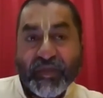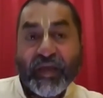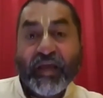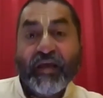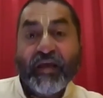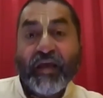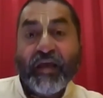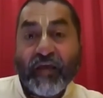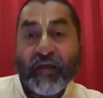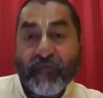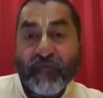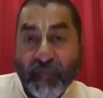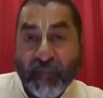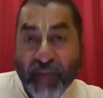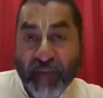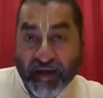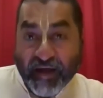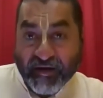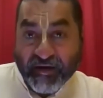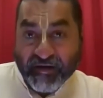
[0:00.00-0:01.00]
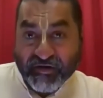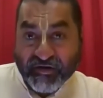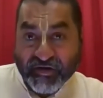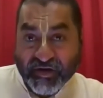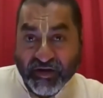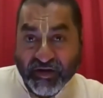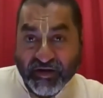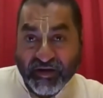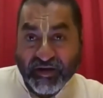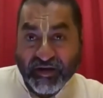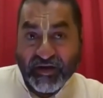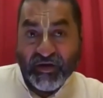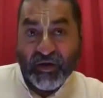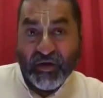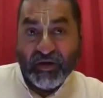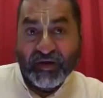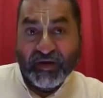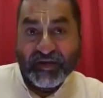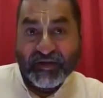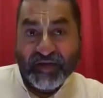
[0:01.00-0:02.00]
If a manager in an
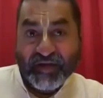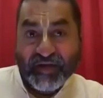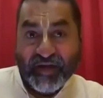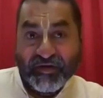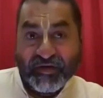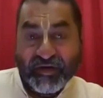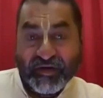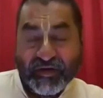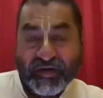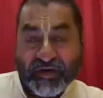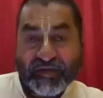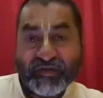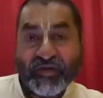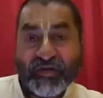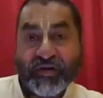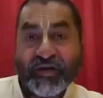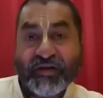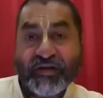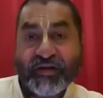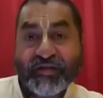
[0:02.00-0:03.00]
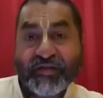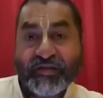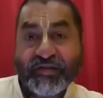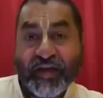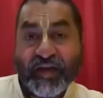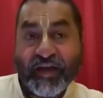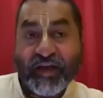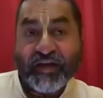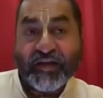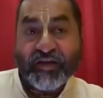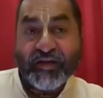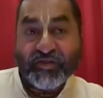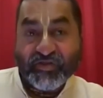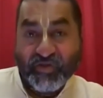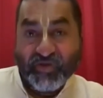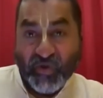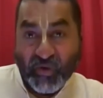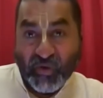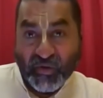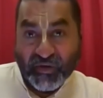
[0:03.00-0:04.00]
organization does not understand his
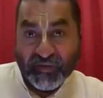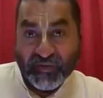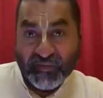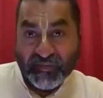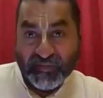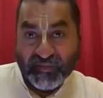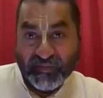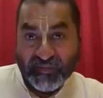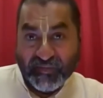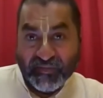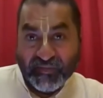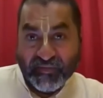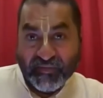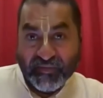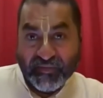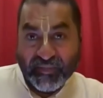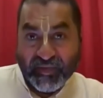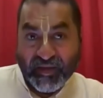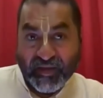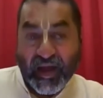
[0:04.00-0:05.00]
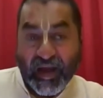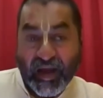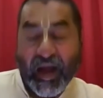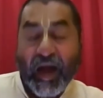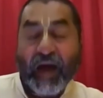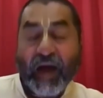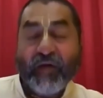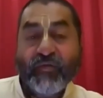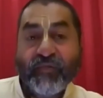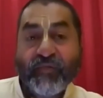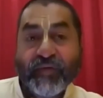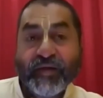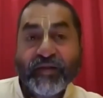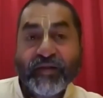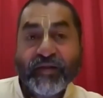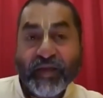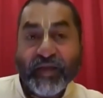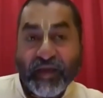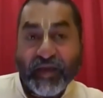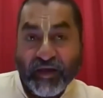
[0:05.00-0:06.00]
role, how will
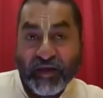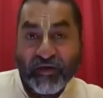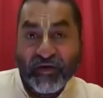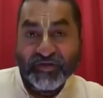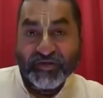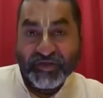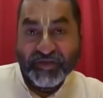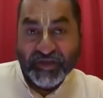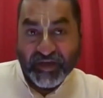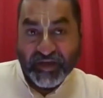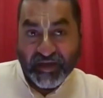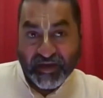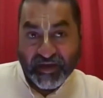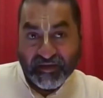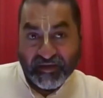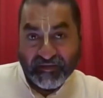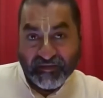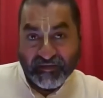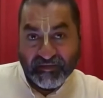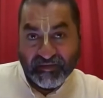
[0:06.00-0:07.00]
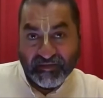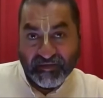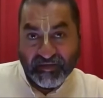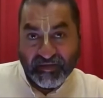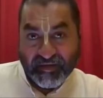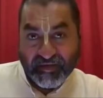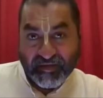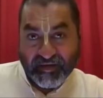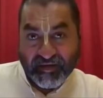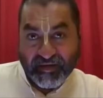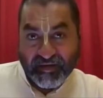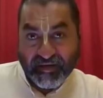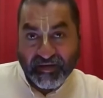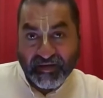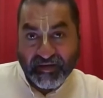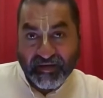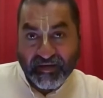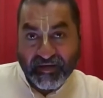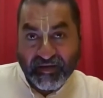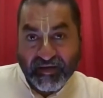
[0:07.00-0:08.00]
he or she
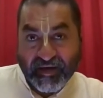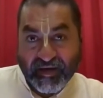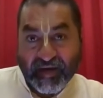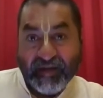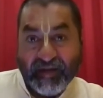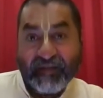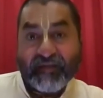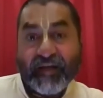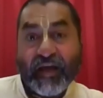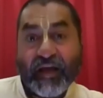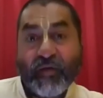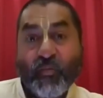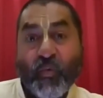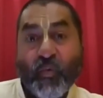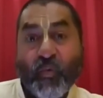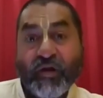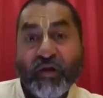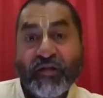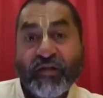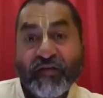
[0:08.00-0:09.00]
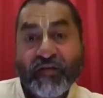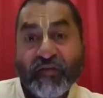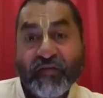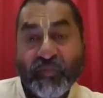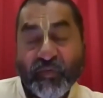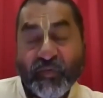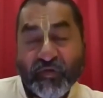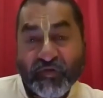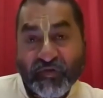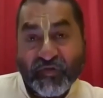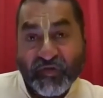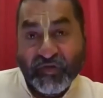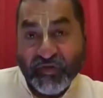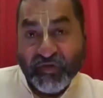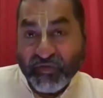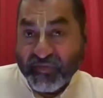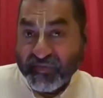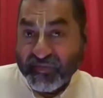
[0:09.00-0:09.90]
understand what they're supposed to do?